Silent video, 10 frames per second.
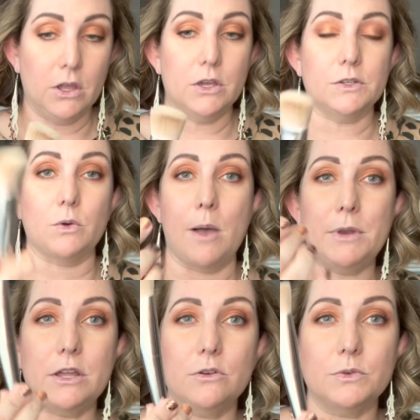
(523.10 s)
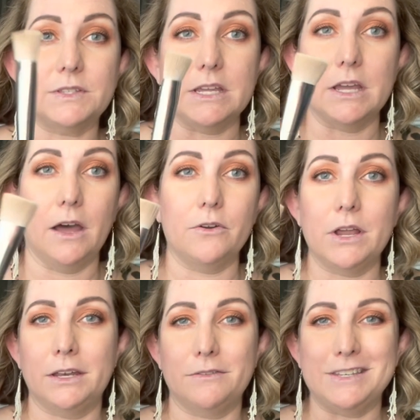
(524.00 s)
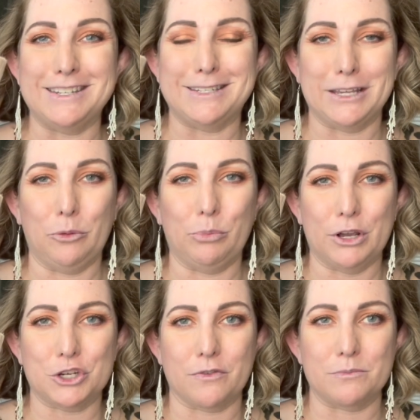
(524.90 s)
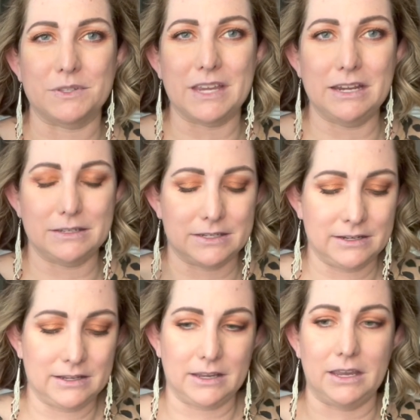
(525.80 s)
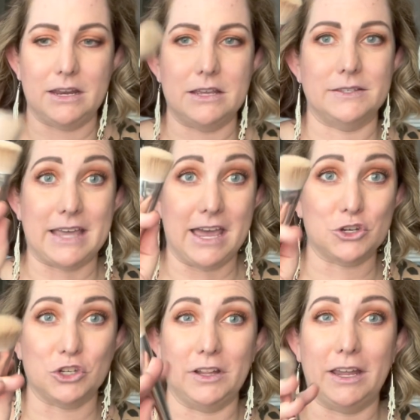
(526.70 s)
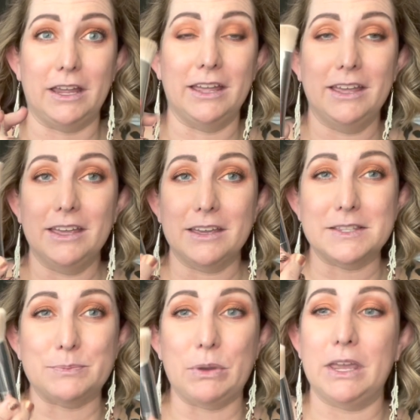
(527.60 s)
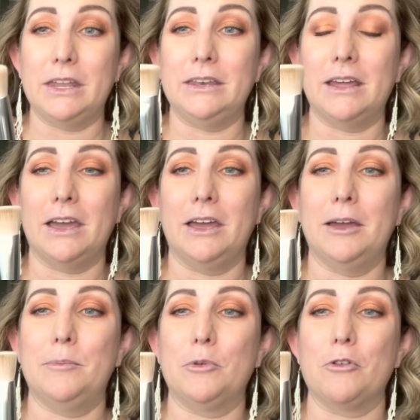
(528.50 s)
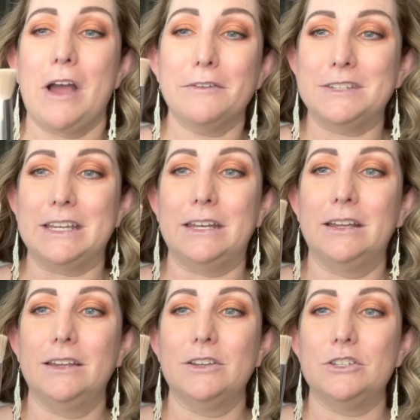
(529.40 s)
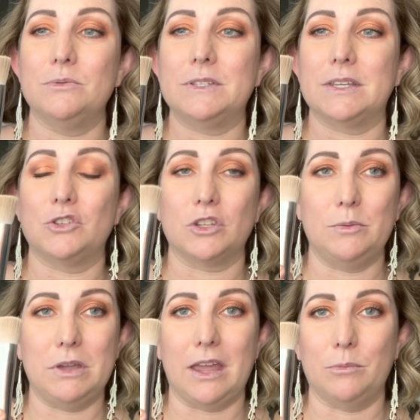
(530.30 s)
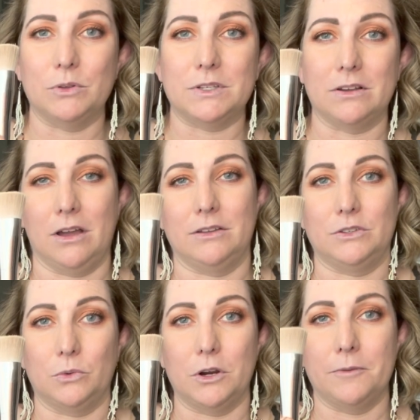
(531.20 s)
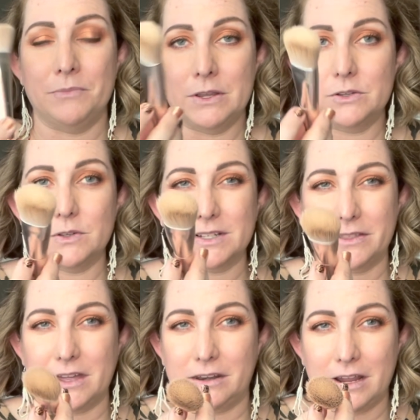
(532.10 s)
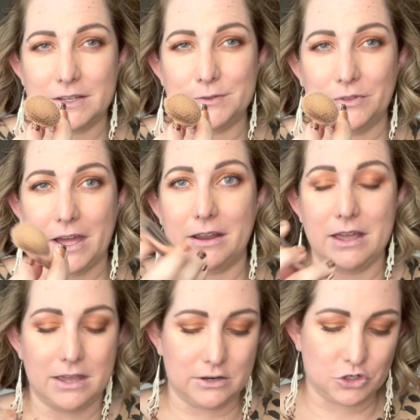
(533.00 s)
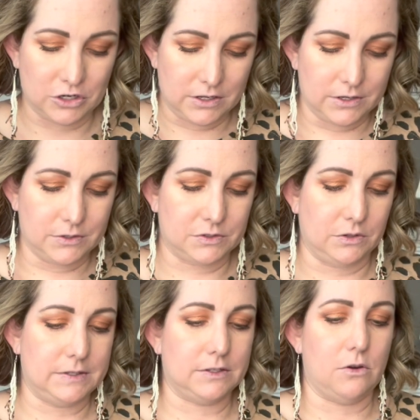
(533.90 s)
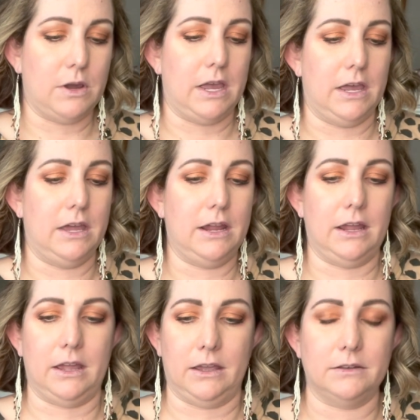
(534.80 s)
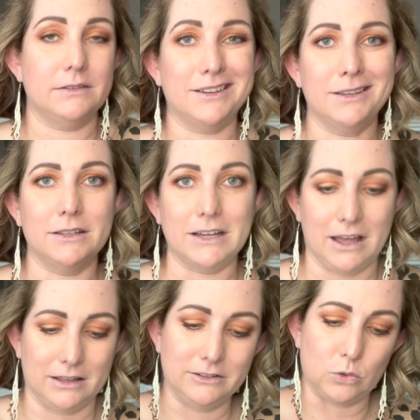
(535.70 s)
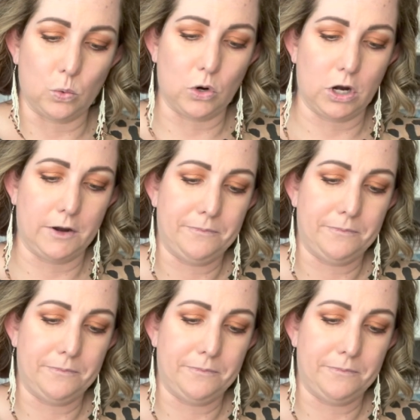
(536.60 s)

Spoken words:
So I'm going to use the other end of the detail brush from SEINT. It's been crafted to essentially be able to contour. So it's got that nice flat edge. So let's go ahead and contour.